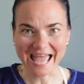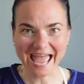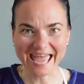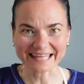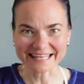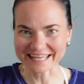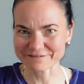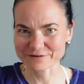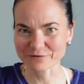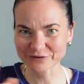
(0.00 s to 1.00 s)
And
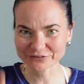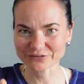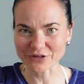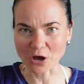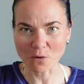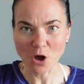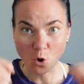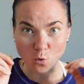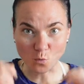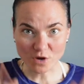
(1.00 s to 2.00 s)
if you want to know
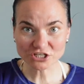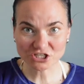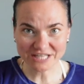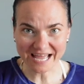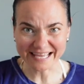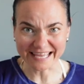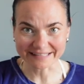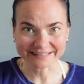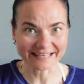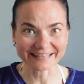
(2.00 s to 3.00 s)
which
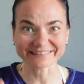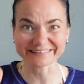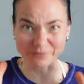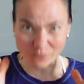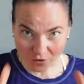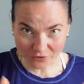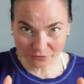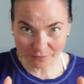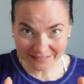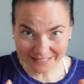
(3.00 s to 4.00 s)
diet is the
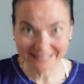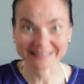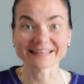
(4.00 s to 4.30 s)
worst one,